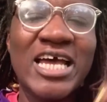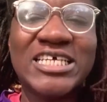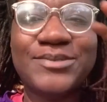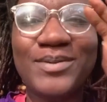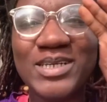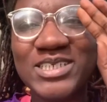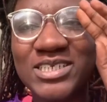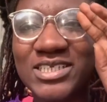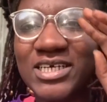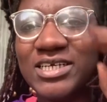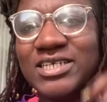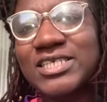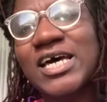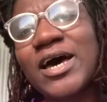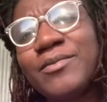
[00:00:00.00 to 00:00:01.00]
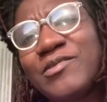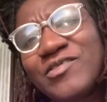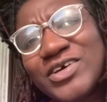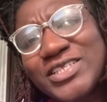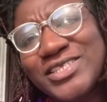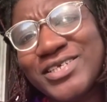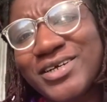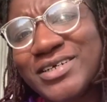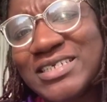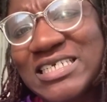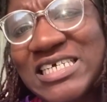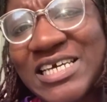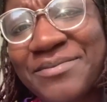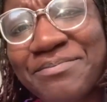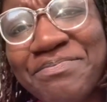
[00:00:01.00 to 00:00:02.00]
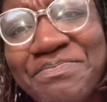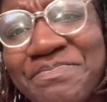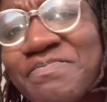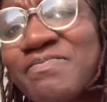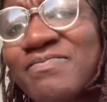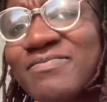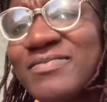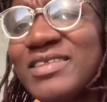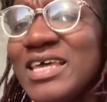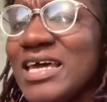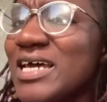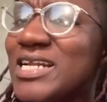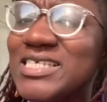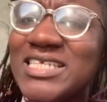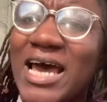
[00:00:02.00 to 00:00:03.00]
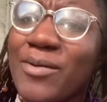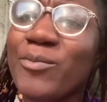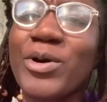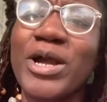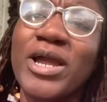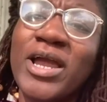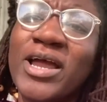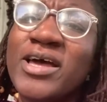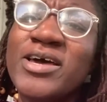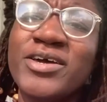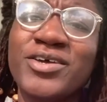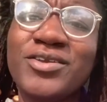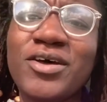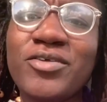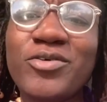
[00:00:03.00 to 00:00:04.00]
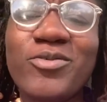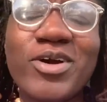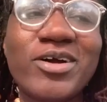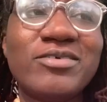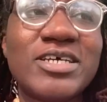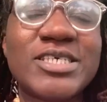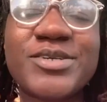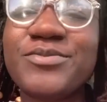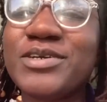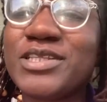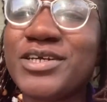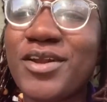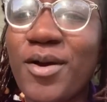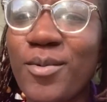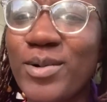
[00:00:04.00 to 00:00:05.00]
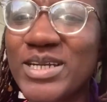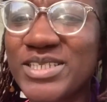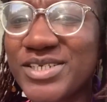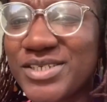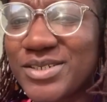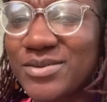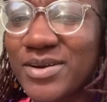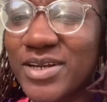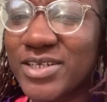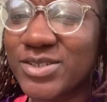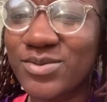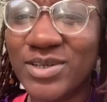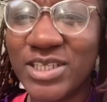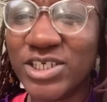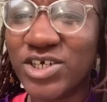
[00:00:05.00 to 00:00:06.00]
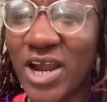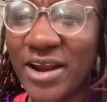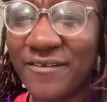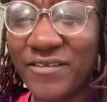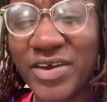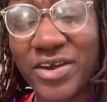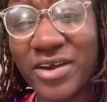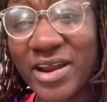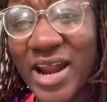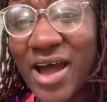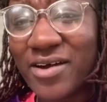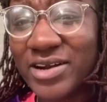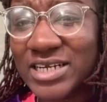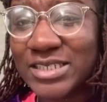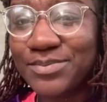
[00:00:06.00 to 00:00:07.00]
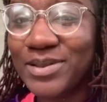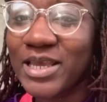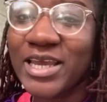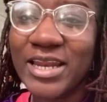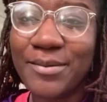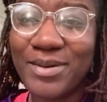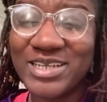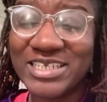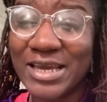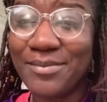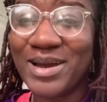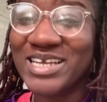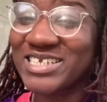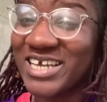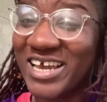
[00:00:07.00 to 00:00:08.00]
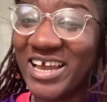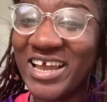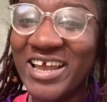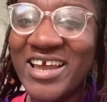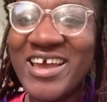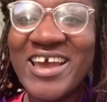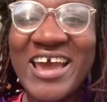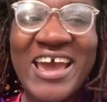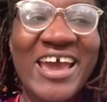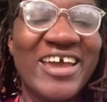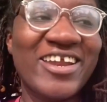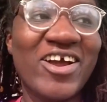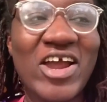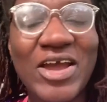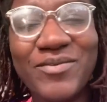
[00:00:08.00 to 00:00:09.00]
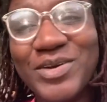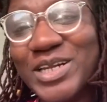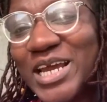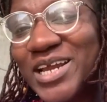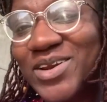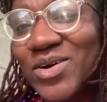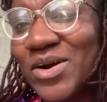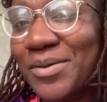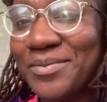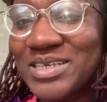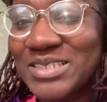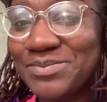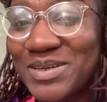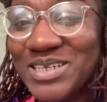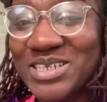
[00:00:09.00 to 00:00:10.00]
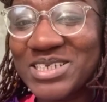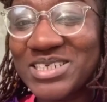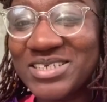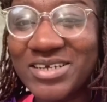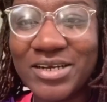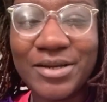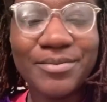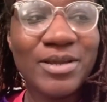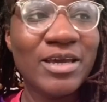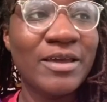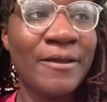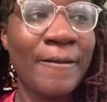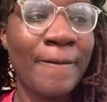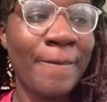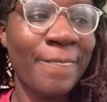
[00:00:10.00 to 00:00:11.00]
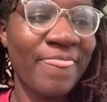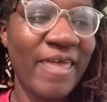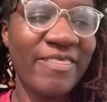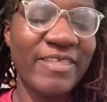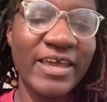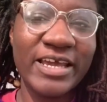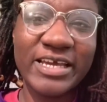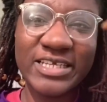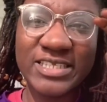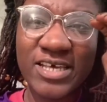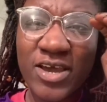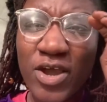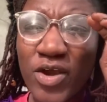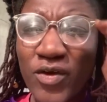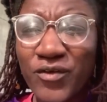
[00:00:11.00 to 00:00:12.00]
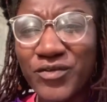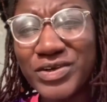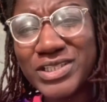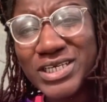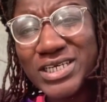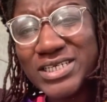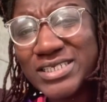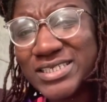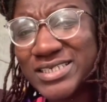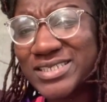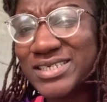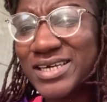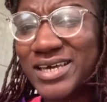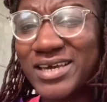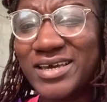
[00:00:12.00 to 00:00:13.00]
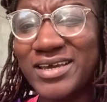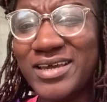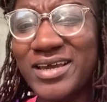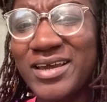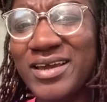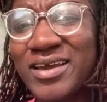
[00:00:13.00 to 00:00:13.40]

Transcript: especially in a time of uncertainty. In a time where, you know, the world doesn't really know what to do and is really trying to figure it out and is playing it day by day, and our everyday norm has been disturbed, I think it's really easy to get